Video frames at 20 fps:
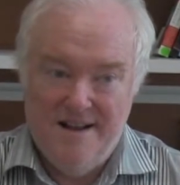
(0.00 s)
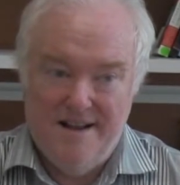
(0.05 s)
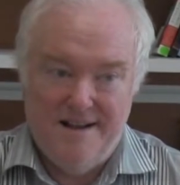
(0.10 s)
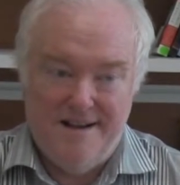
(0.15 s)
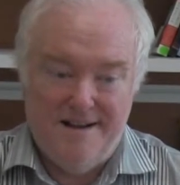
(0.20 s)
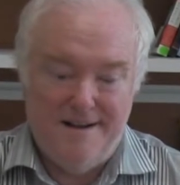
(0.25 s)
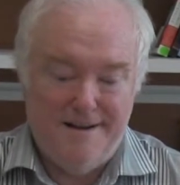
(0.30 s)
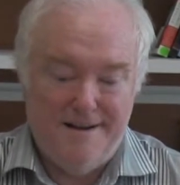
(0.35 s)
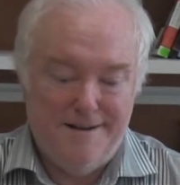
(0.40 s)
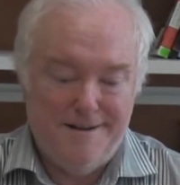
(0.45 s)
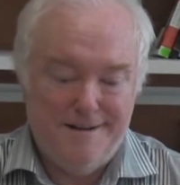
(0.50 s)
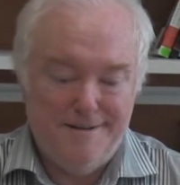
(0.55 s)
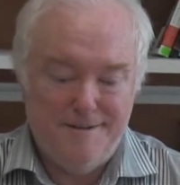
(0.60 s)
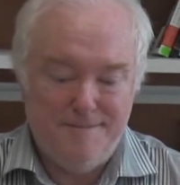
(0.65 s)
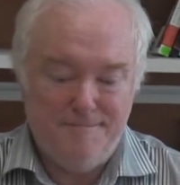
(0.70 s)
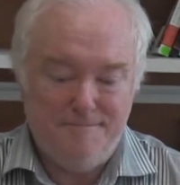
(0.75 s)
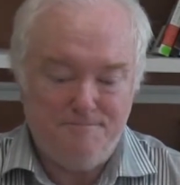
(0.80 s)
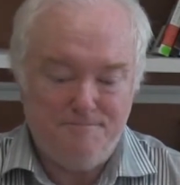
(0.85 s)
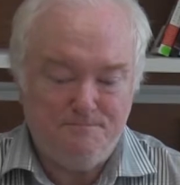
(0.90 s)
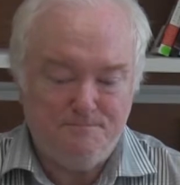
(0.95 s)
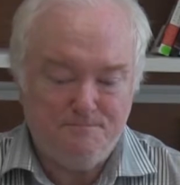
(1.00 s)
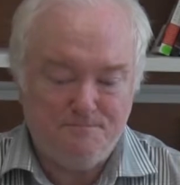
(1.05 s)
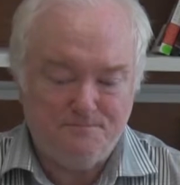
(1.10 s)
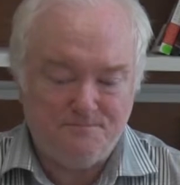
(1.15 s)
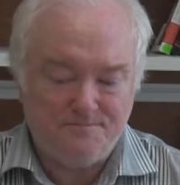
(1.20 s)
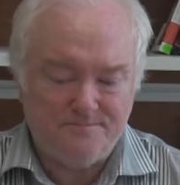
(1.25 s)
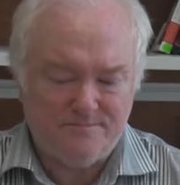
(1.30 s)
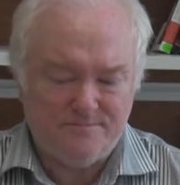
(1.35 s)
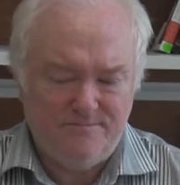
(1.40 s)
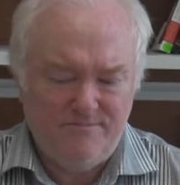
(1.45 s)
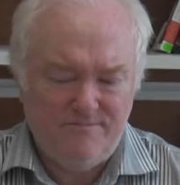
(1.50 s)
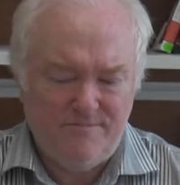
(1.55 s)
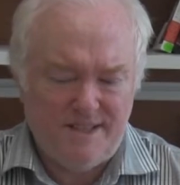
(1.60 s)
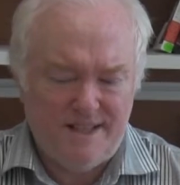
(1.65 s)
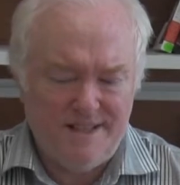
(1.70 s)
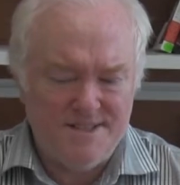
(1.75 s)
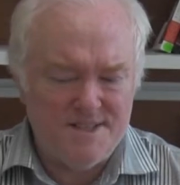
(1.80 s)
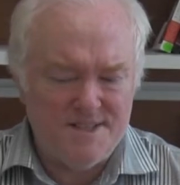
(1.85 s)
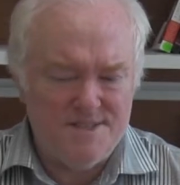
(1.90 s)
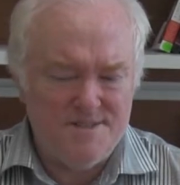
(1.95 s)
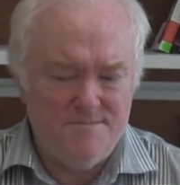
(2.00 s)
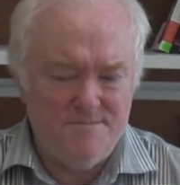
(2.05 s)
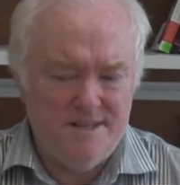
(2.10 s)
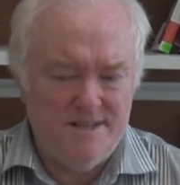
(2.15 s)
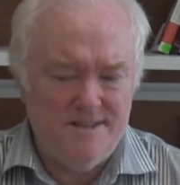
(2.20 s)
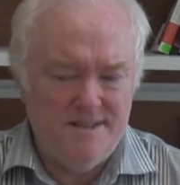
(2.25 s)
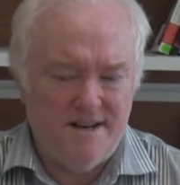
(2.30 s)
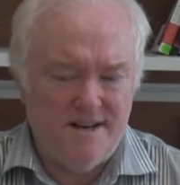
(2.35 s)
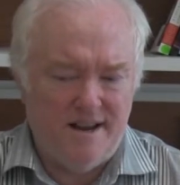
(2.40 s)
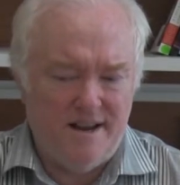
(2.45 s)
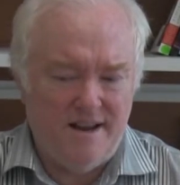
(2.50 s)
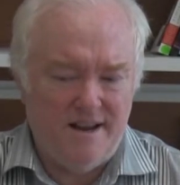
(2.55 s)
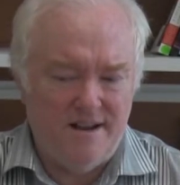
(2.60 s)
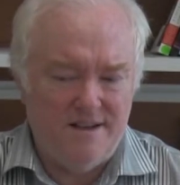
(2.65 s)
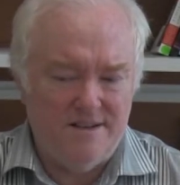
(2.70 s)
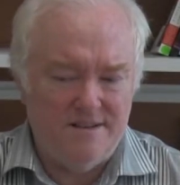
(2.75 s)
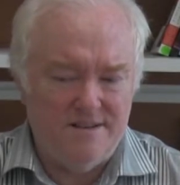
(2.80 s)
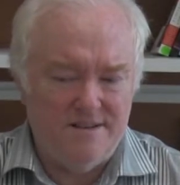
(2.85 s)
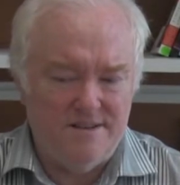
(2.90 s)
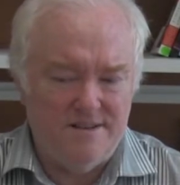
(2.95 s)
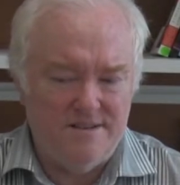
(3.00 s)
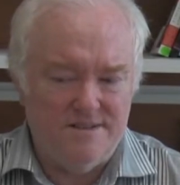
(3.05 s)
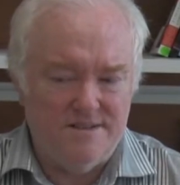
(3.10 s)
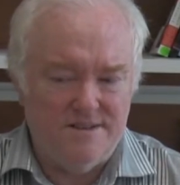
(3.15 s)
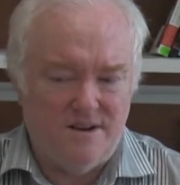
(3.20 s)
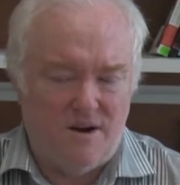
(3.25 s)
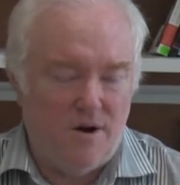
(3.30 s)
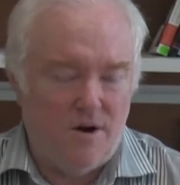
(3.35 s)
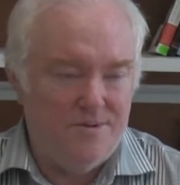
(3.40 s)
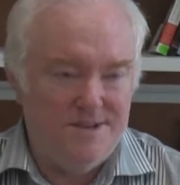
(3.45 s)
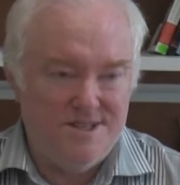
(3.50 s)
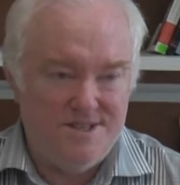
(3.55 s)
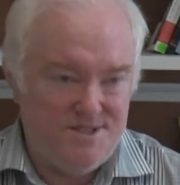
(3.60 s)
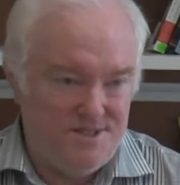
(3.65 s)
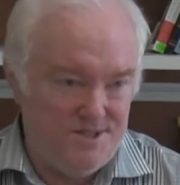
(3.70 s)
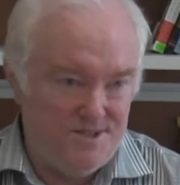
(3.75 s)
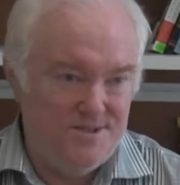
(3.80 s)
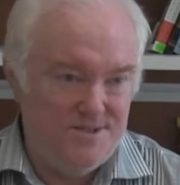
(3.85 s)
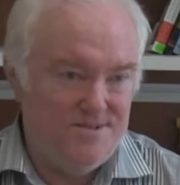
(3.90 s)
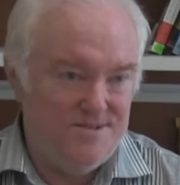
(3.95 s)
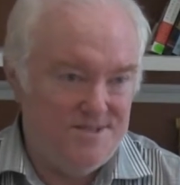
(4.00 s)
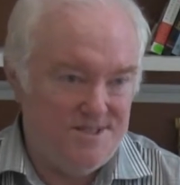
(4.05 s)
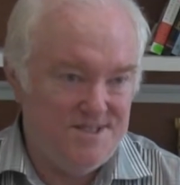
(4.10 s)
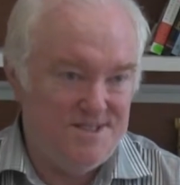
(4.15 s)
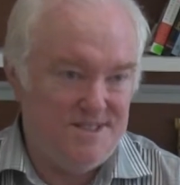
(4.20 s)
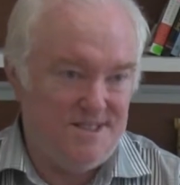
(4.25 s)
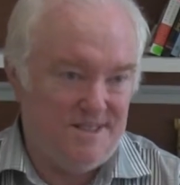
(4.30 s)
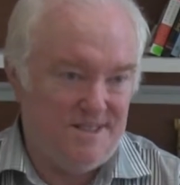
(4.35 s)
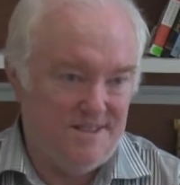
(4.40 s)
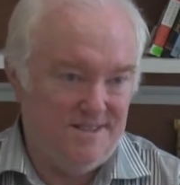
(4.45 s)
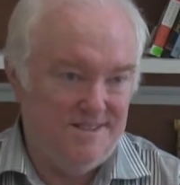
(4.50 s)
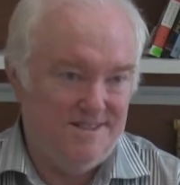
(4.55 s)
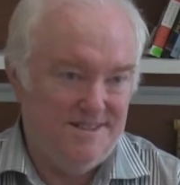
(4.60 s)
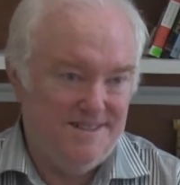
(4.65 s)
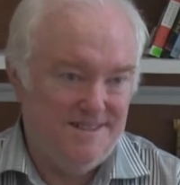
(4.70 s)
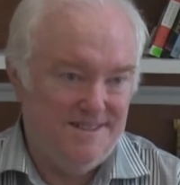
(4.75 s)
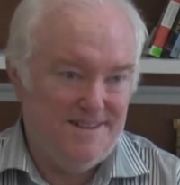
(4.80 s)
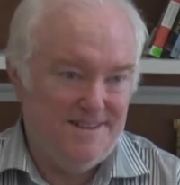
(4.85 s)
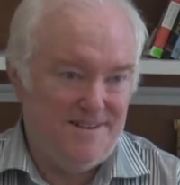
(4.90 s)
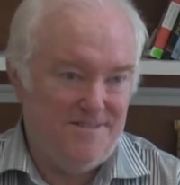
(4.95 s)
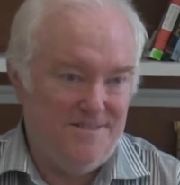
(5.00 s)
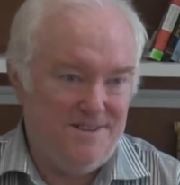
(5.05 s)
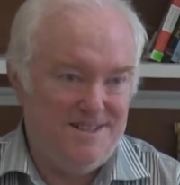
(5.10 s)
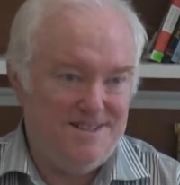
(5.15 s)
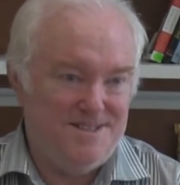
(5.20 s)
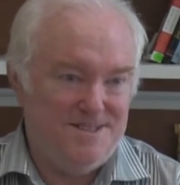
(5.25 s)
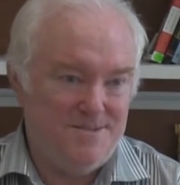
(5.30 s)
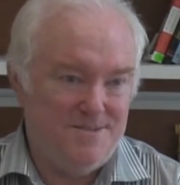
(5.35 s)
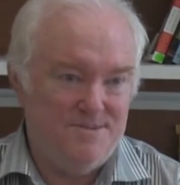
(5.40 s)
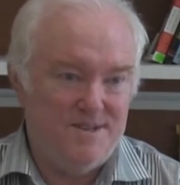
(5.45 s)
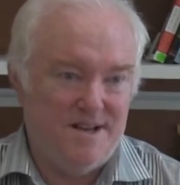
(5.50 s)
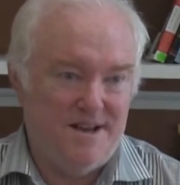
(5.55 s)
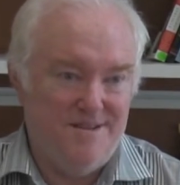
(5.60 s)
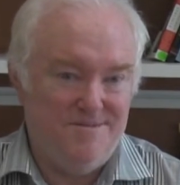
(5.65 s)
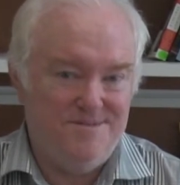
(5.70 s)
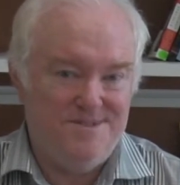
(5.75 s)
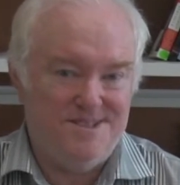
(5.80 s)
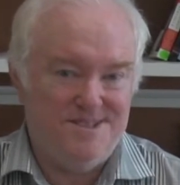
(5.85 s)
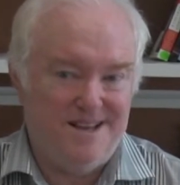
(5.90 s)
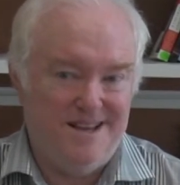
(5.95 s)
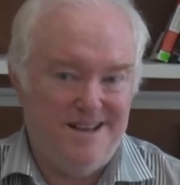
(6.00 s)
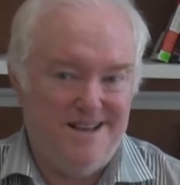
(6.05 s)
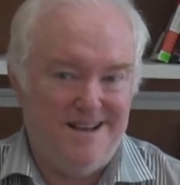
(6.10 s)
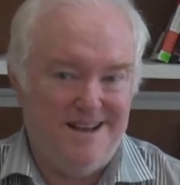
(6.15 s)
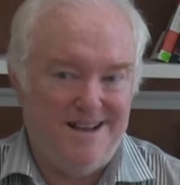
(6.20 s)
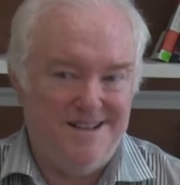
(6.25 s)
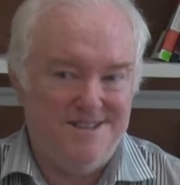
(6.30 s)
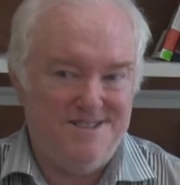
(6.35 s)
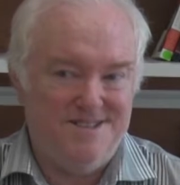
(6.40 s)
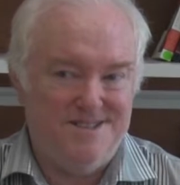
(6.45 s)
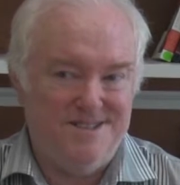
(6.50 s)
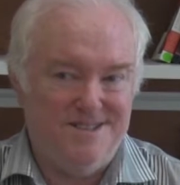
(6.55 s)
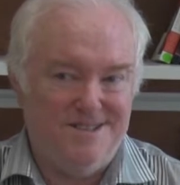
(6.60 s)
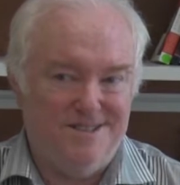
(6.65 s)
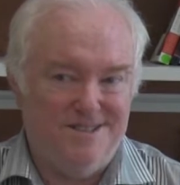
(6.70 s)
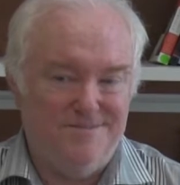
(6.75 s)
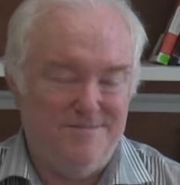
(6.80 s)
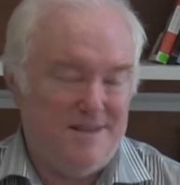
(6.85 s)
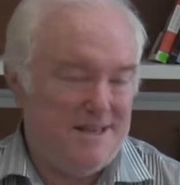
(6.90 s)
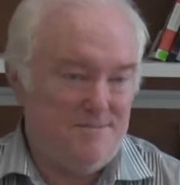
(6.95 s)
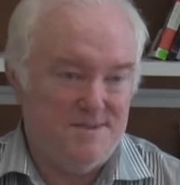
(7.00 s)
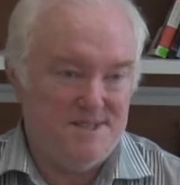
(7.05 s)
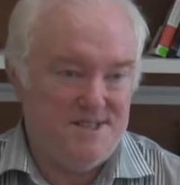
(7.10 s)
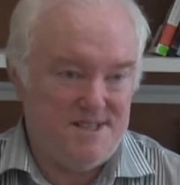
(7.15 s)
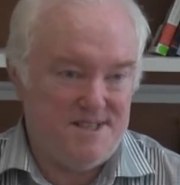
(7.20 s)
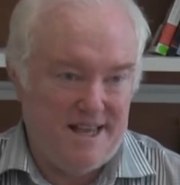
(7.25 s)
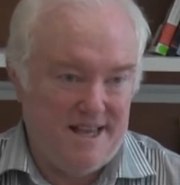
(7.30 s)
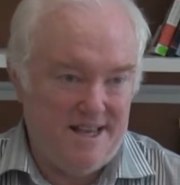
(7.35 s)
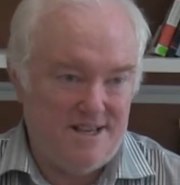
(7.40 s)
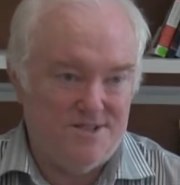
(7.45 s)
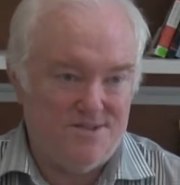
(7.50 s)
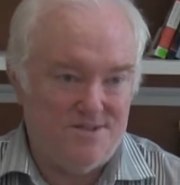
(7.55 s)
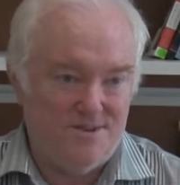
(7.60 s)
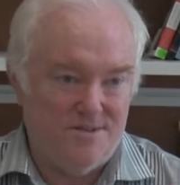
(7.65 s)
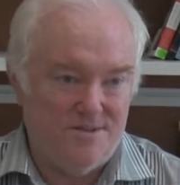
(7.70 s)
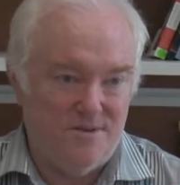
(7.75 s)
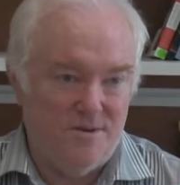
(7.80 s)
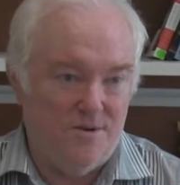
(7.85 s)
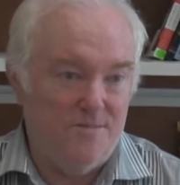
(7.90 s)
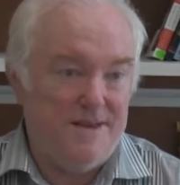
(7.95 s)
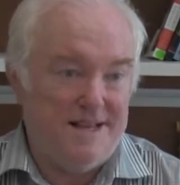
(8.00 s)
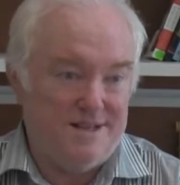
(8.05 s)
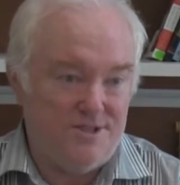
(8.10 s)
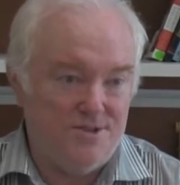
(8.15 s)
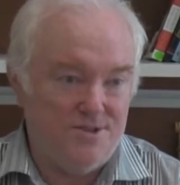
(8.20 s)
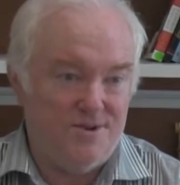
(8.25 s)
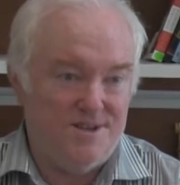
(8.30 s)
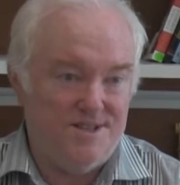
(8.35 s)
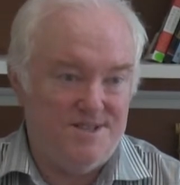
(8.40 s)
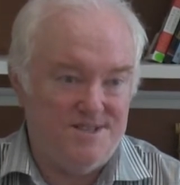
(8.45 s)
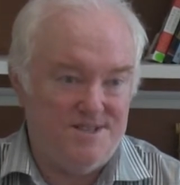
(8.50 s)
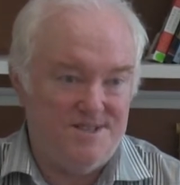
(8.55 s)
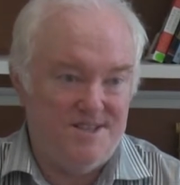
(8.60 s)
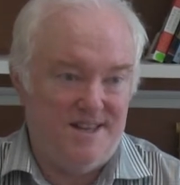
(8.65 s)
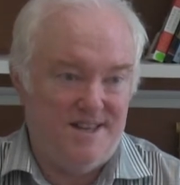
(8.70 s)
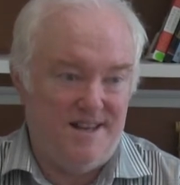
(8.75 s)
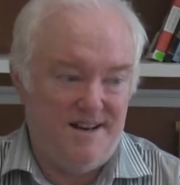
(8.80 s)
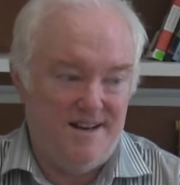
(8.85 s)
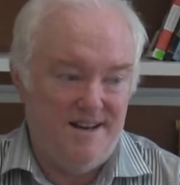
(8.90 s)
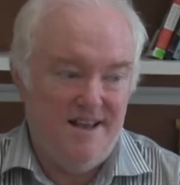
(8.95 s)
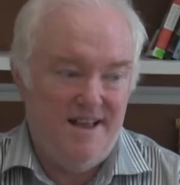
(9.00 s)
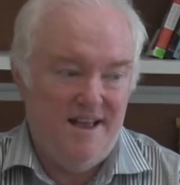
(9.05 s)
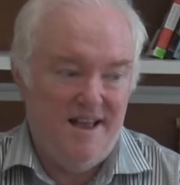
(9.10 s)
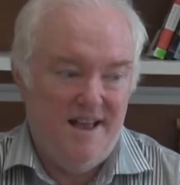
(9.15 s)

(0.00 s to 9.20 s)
It doesn't mean that I always do still. I mean, sometimes I still make mistakes or make choices that